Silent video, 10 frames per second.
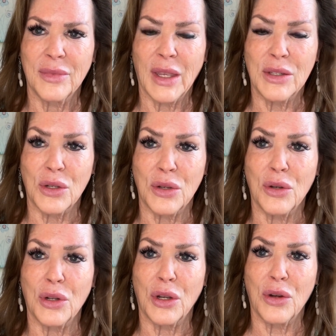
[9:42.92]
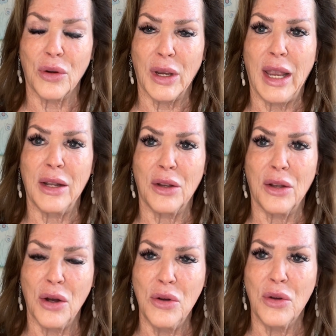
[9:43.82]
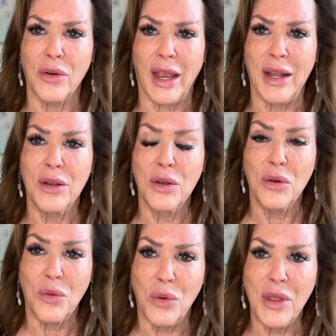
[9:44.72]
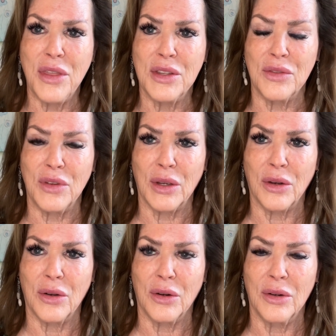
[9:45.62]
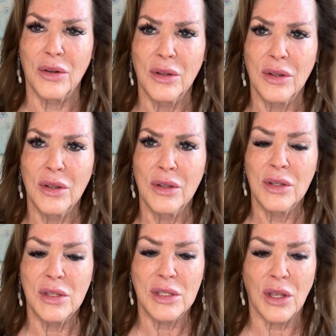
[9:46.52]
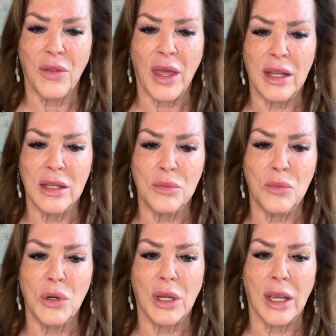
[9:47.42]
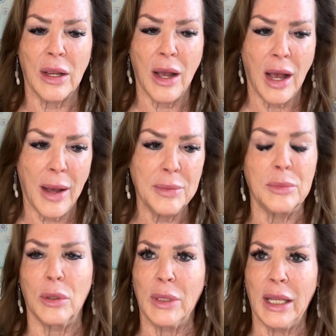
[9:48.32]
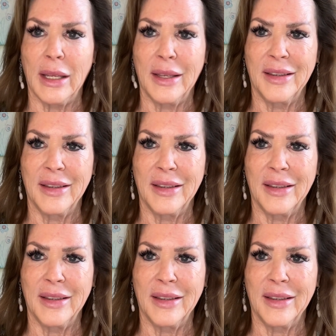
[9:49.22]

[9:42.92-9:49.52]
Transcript: And so you're going to create, co-create with this vehicle, so that is working optimally,